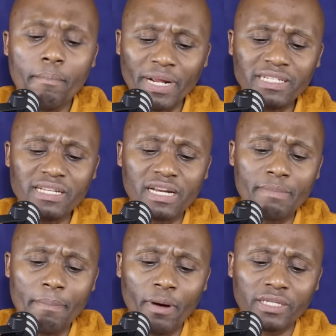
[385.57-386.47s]
President
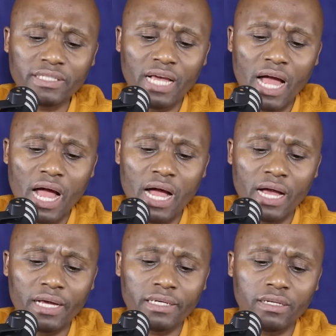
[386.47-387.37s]

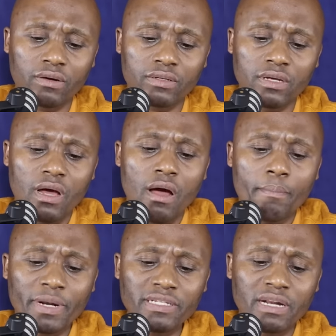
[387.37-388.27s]

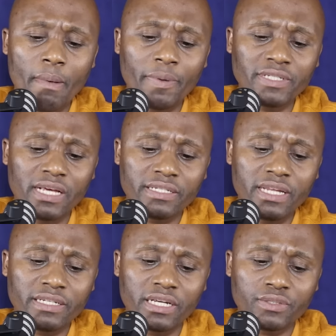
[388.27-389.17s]
Ramaphosa's
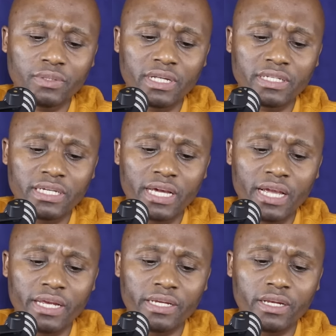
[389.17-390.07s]
letter to the
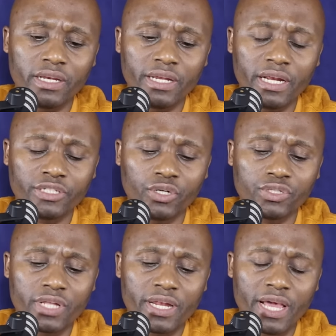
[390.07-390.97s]
DA leader John
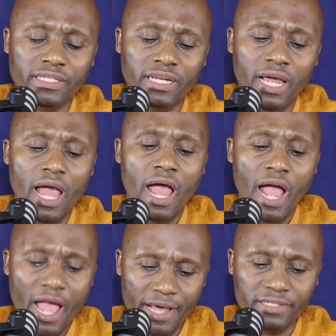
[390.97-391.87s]
Steenhuisen
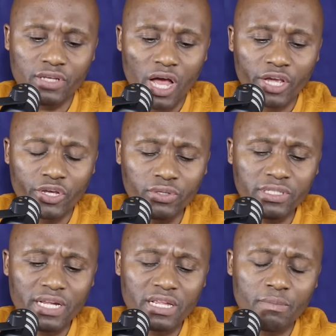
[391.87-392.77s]
has
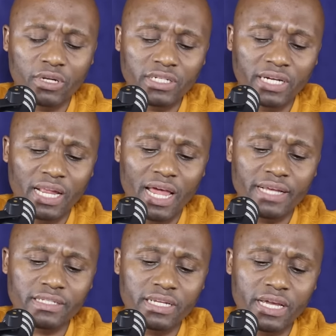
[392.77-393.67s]
accused the Democratic
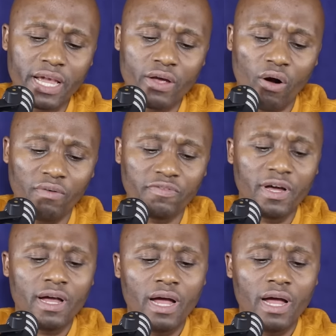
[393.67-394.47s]
Alliance DA of